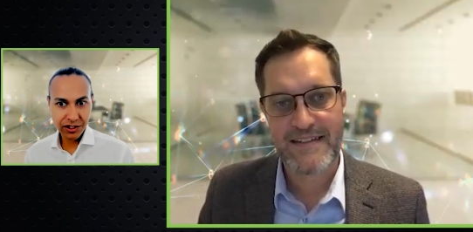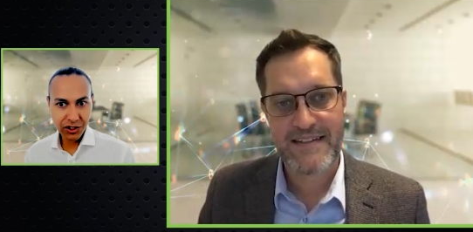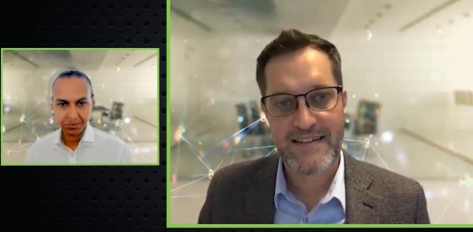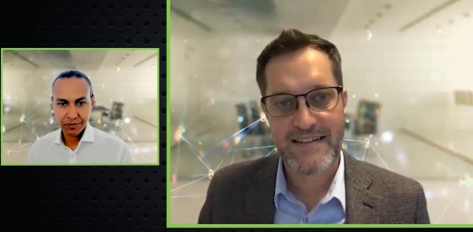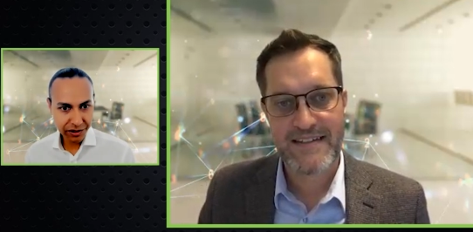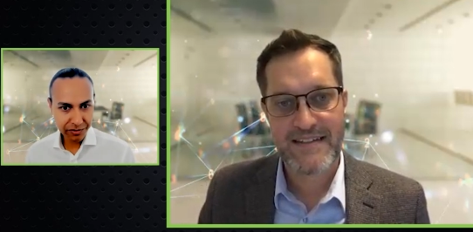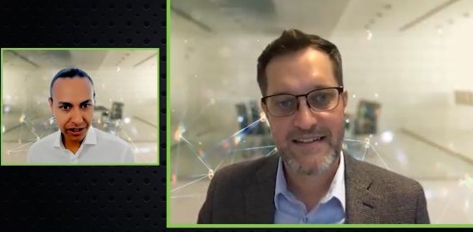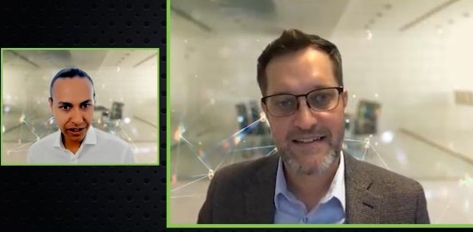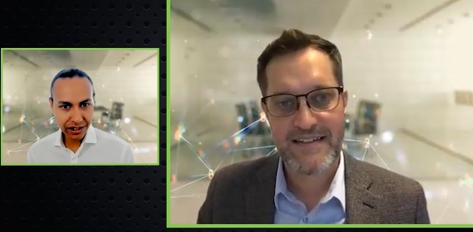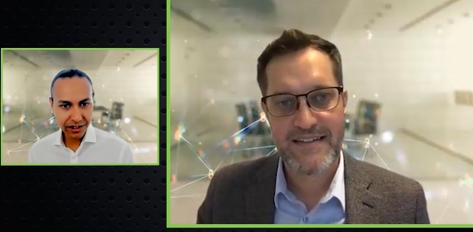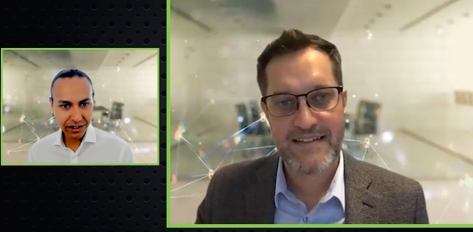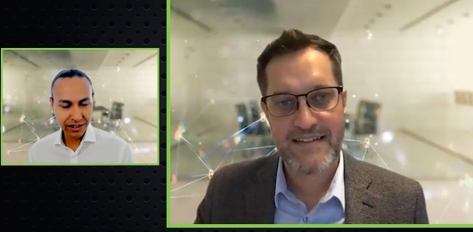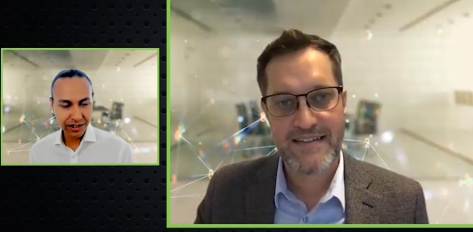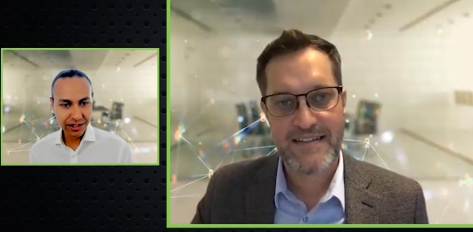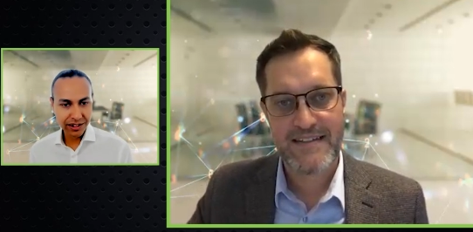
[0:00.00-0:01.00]
Speaker 1: and engineering
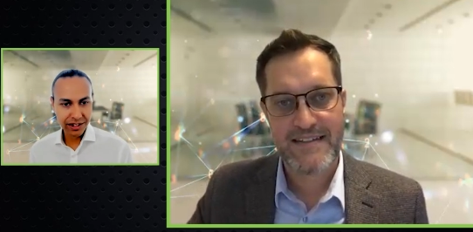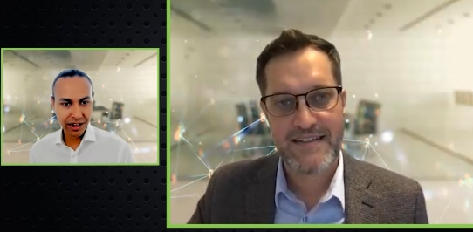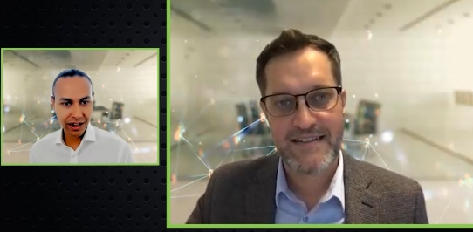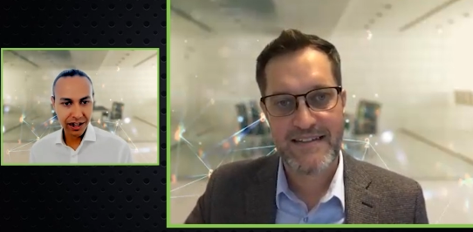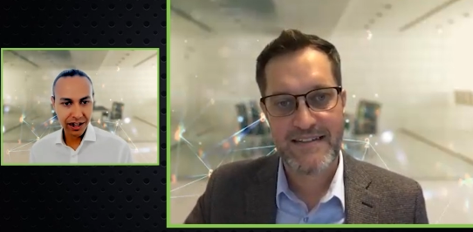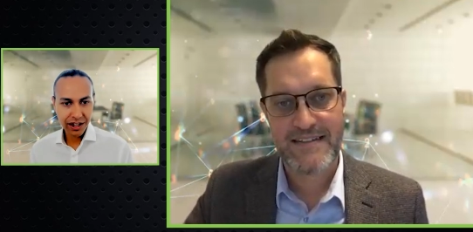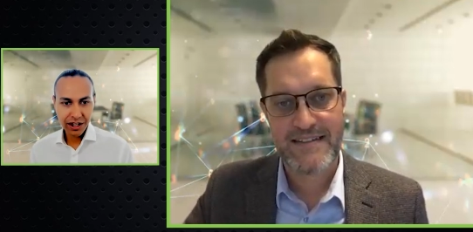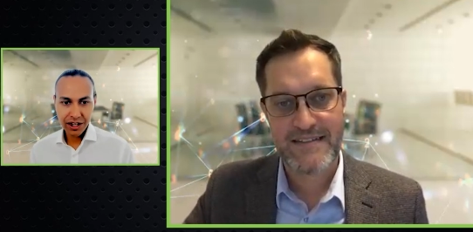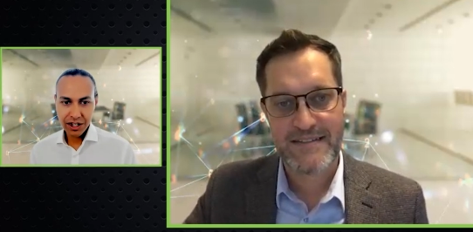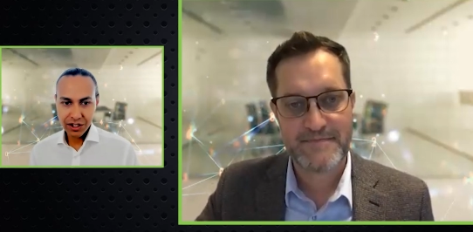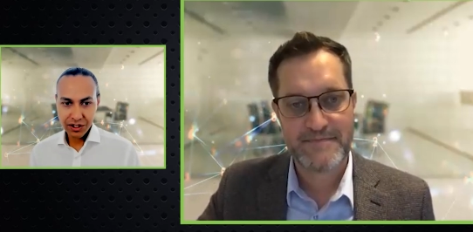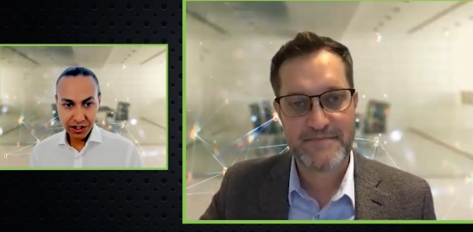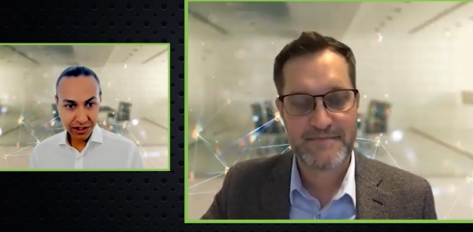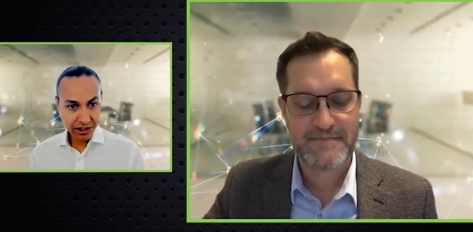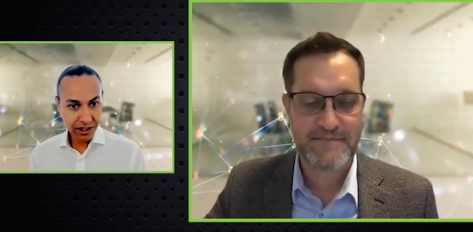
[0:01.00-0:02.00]
practice. Uh,
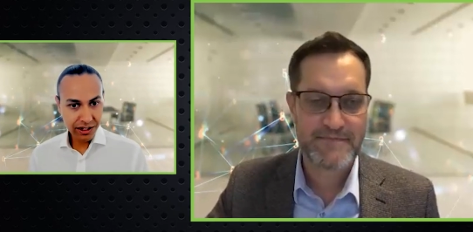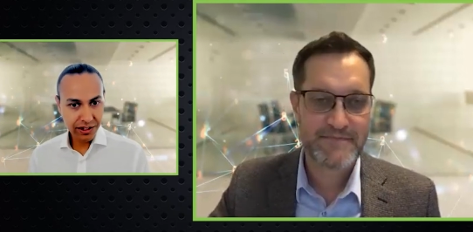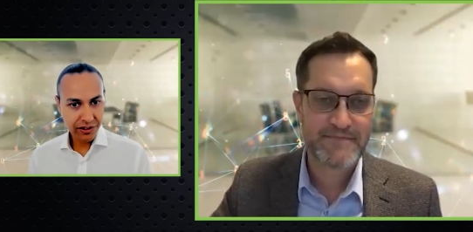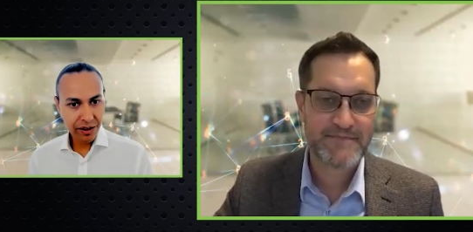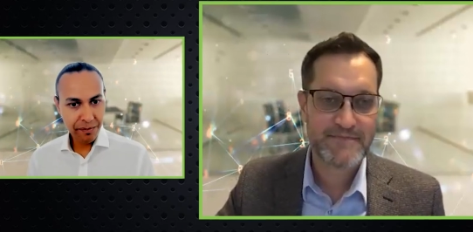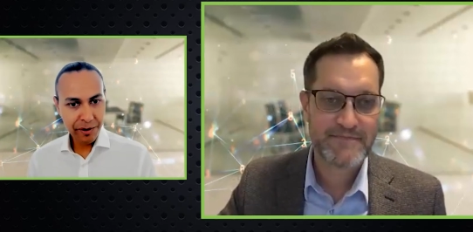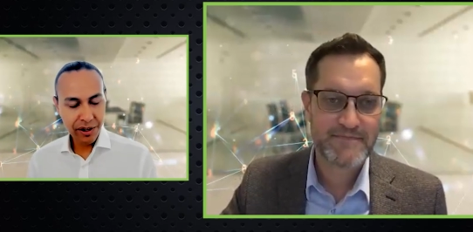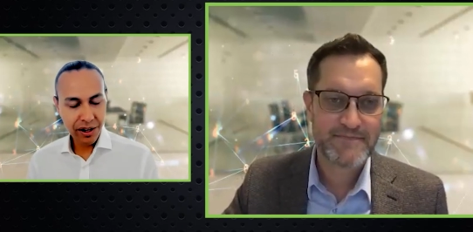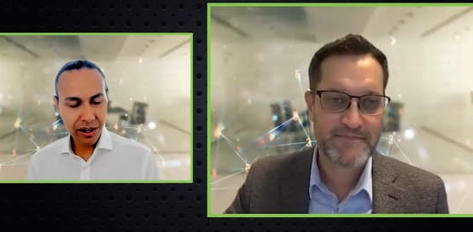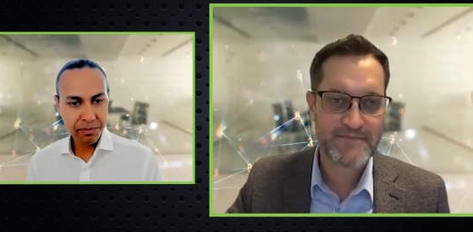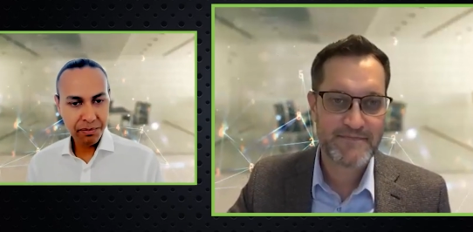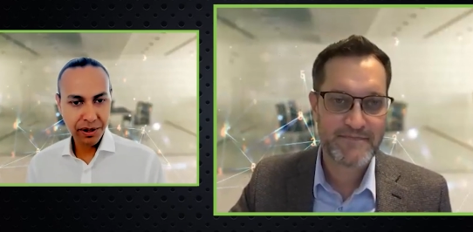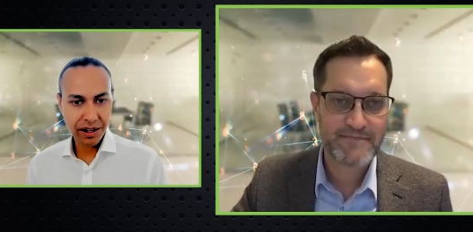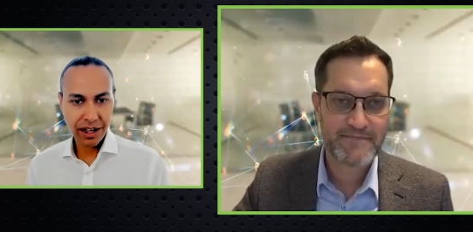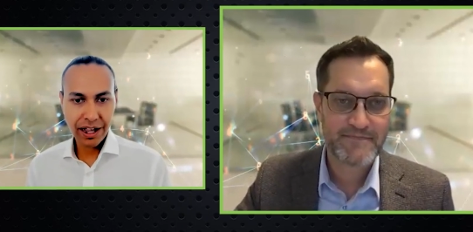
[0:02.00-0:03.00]
Jason, let's wrap it
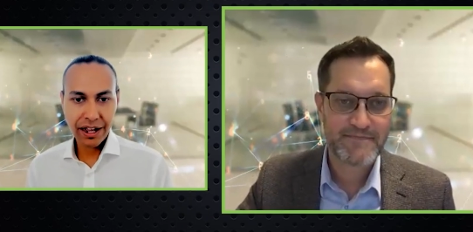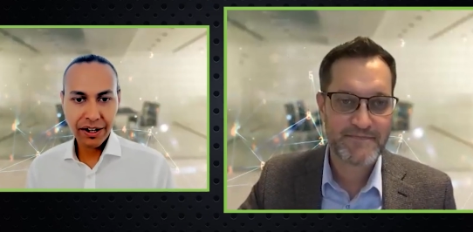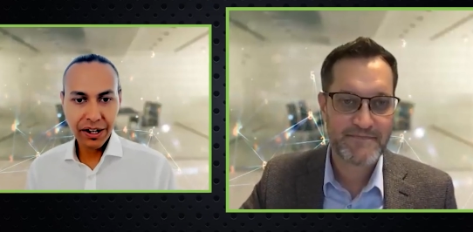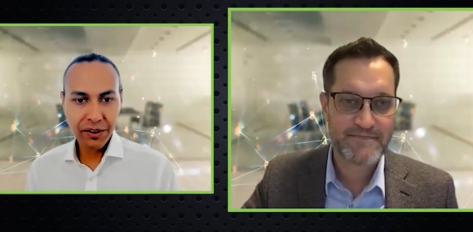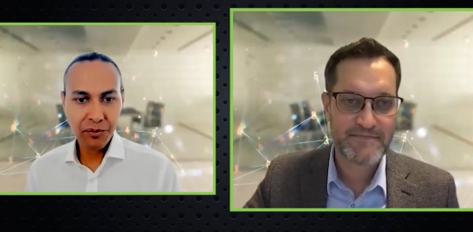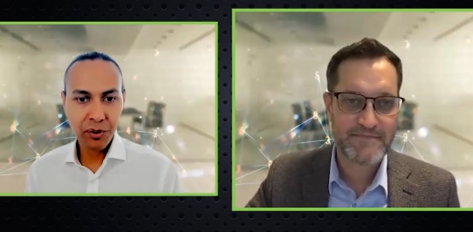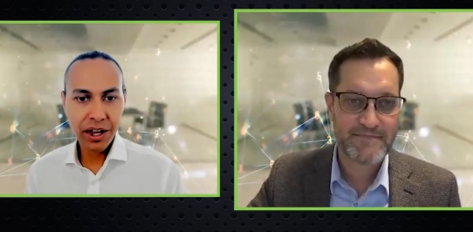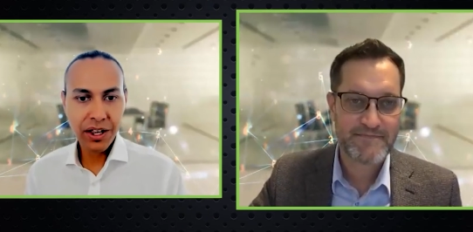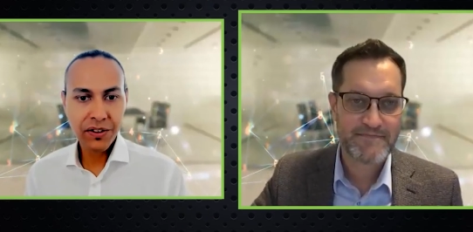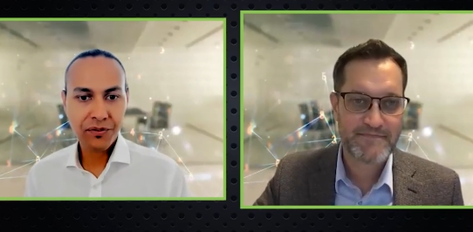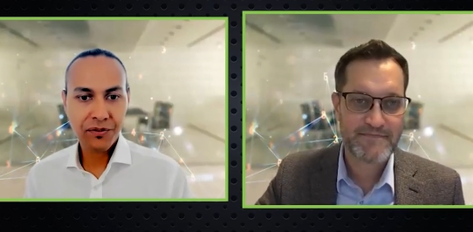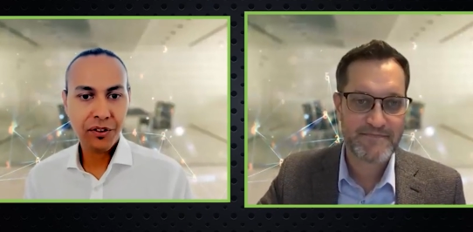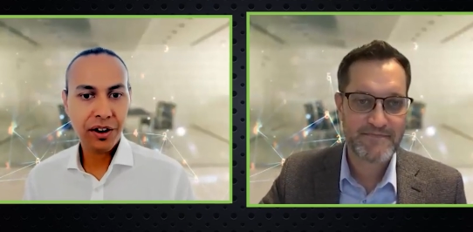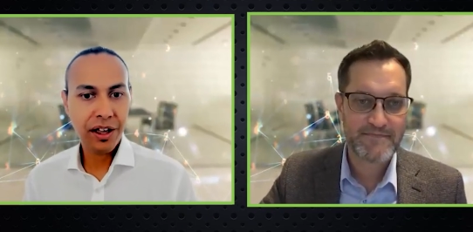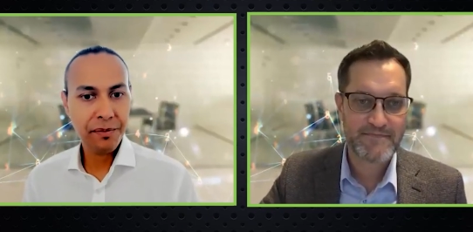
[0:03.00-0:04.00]
up. Any advice
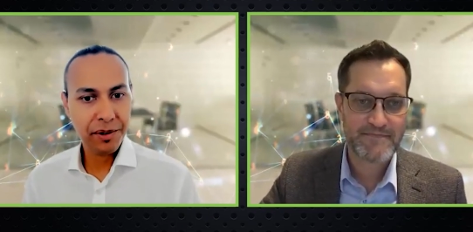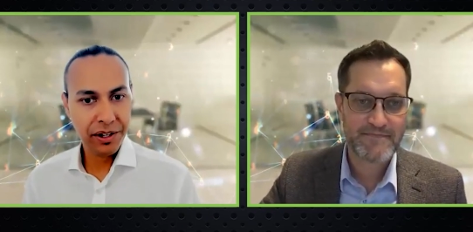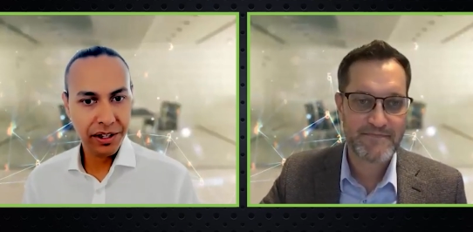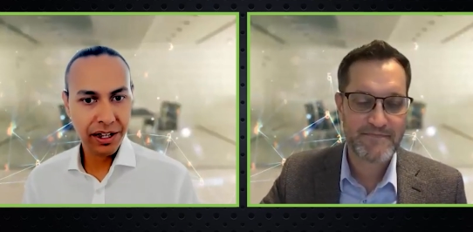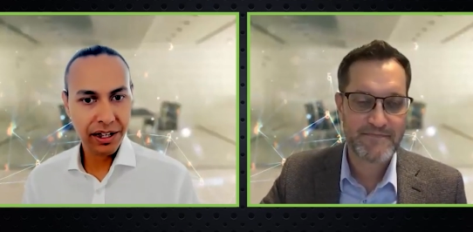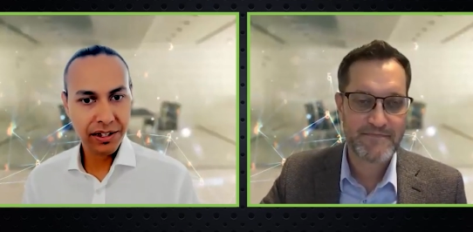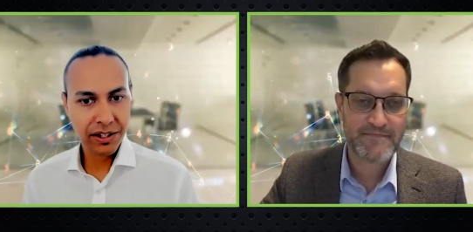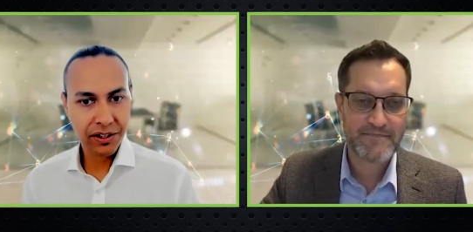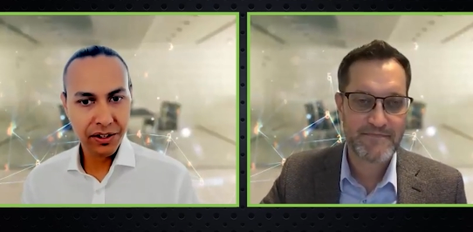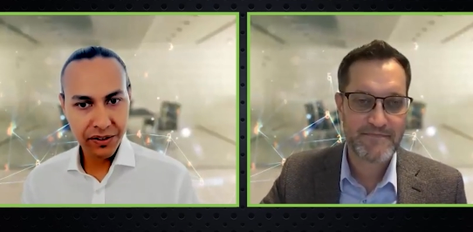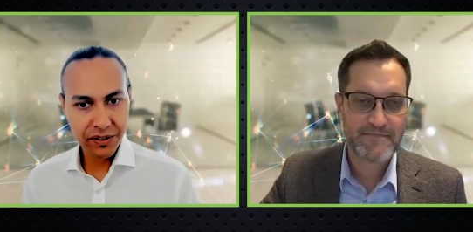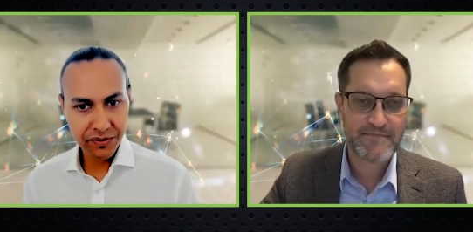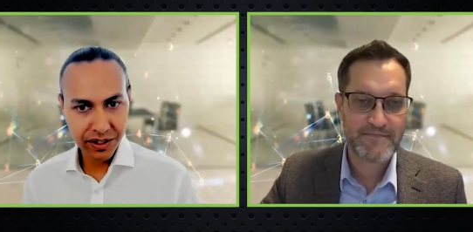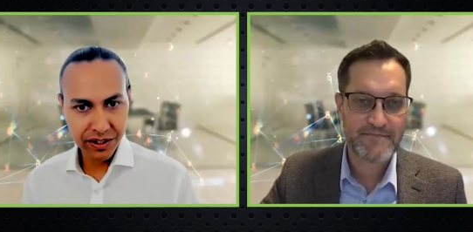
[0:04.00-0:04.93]
for M&E executives